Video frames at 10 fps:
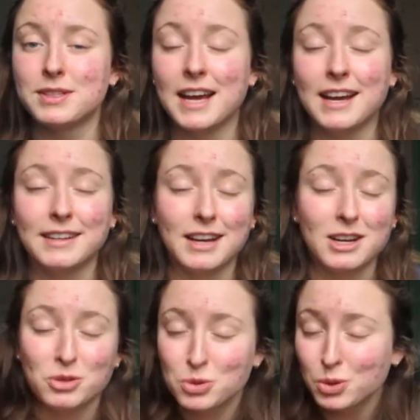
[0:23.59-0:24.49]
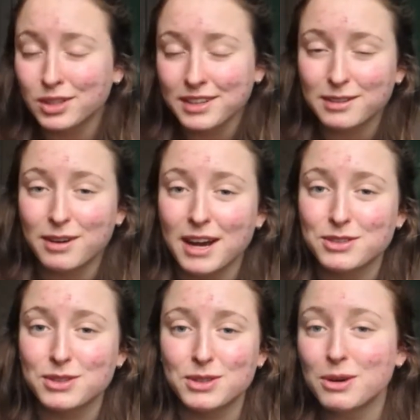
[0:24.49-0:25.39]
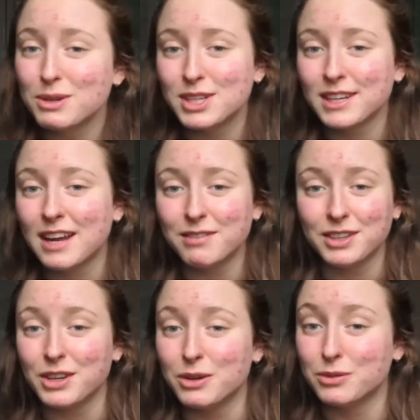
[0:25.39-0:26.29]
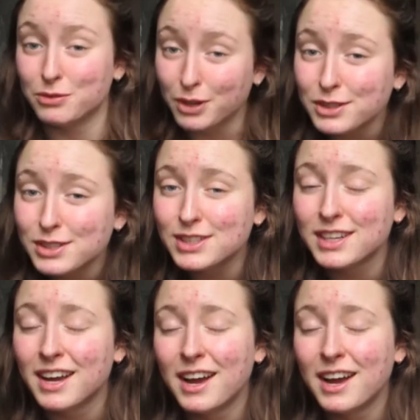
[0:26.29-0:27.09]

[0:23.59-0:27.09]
then I totally advise you go and check that video first,